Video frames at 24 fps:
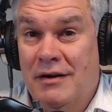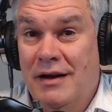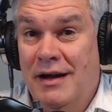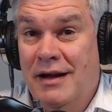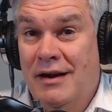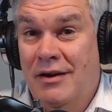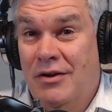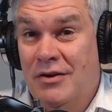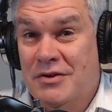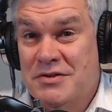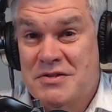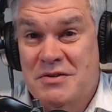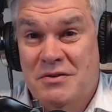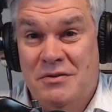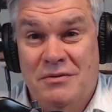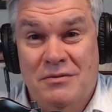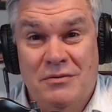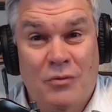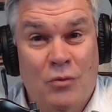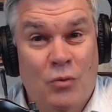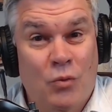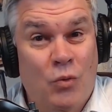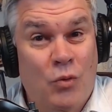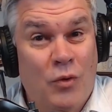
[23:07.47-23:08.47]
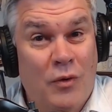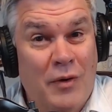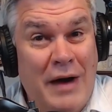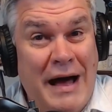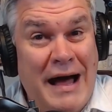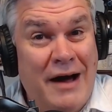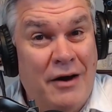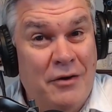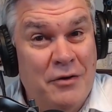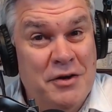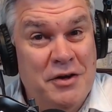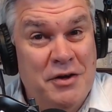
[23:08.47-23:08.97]
And also,
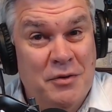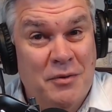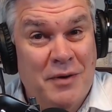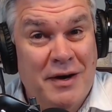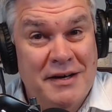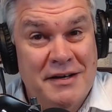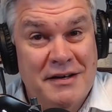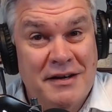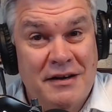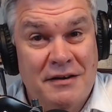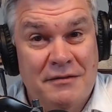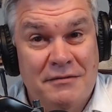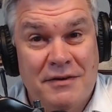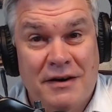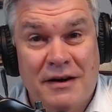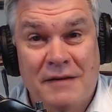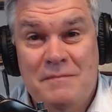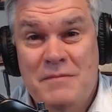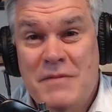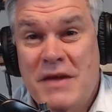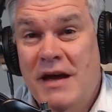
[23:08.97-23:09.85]
how do you identify?